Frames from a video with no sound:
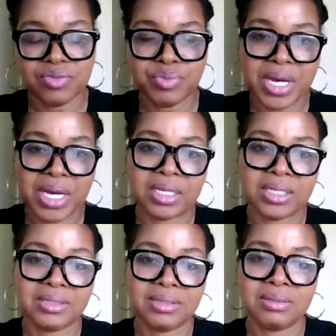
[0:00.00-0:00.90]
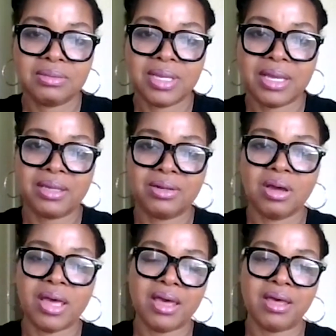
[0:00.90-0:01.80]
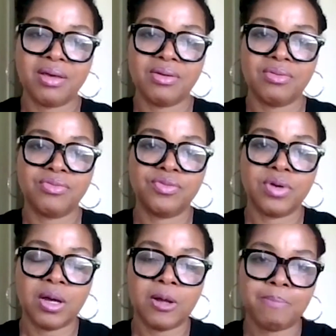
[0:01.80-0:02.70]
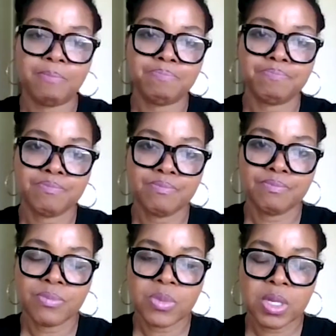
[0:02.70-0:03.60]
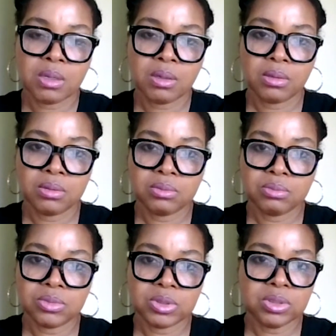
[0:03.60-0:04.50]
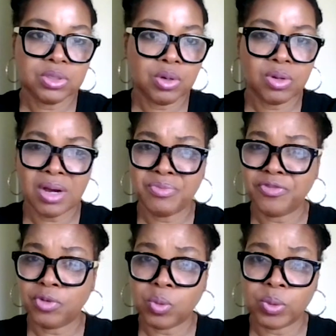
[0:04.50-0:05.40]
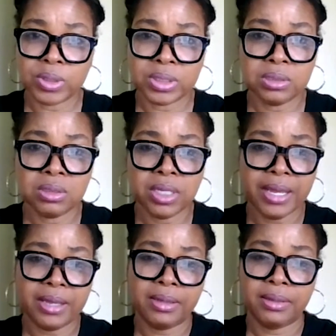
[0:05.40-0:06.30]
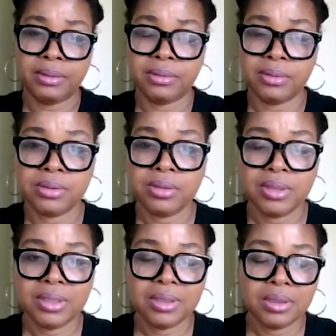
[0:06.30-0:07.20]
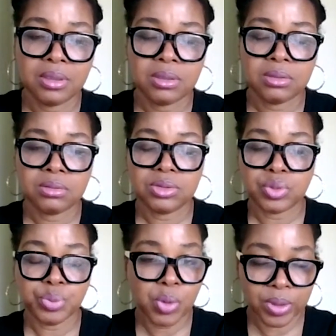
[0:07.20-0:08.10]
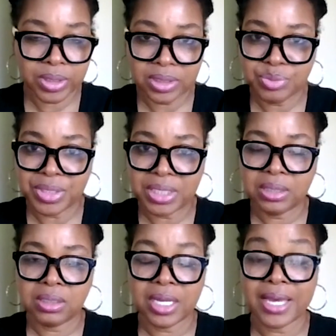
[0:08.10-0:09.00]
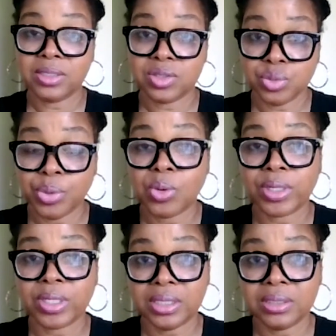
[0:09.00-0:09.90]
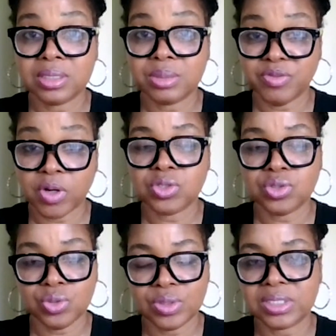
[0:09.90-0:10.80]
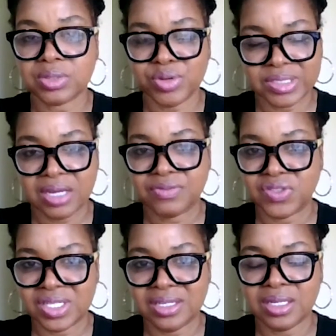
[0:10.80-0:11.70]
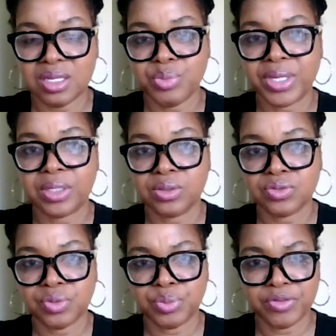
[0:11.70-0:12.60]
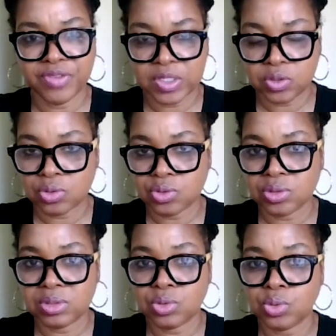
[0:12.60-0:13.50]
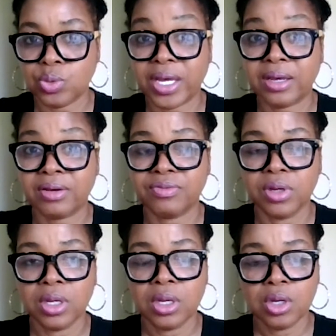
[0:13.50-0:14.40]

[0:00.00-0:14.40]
of mine that have, um, you know, come forward and supported me and supported some of our students because I've seen emails from professors who have